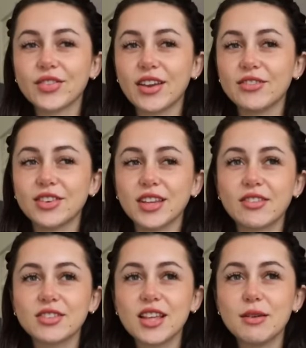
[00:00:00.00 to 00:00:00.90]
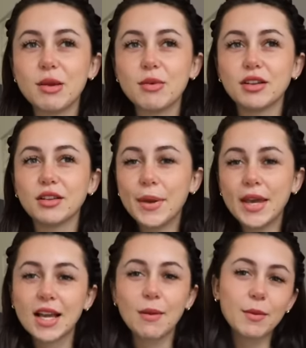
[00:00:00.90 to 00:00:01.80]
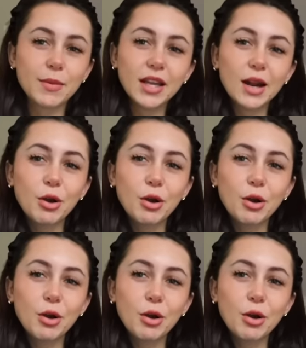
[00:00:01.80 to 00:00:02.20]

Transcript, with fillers: I feel after that. Maybe it'll pick up a bit.